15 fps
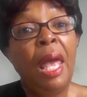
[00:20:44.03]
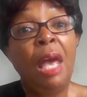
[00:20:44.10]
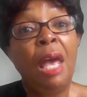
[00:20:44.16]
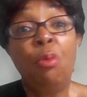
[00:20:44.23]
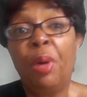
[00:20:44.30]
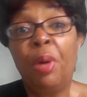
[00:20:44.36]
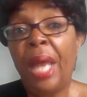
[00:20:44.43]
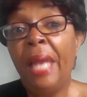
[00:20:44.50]

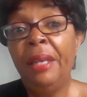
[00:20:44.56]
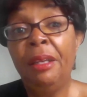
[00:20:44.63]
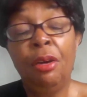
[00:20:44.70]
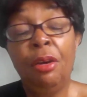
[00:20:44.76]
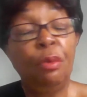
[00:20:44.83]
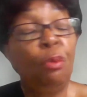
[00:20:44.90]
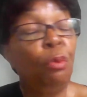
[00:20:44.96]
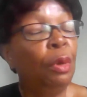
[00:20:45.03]
And what I
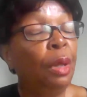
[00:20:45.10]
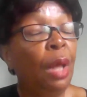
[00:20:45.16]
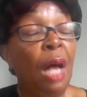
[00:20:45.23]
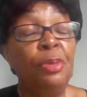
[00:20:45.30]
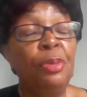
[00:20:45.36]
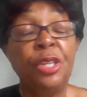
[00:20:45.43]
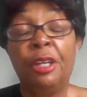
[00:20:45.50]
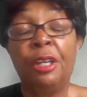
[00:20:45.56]
know
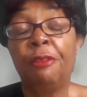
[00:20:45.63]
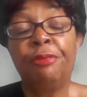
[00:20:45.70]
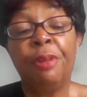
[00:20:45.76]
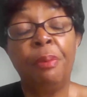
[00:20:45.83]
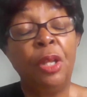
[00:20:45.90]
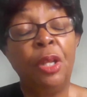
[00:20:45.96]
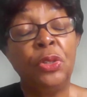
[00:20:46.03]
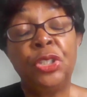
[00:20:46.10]
observed
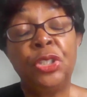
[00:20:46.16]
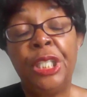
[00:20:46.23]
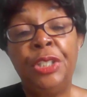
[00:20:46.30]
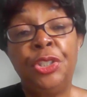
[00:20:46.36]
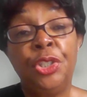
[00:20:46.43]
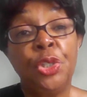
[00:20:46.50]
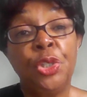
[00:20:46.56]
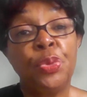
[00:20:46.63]
from those
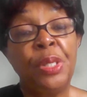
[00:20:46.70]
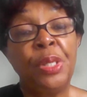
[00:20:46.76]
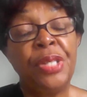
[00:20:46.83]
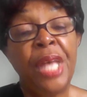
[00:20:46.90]
teachers was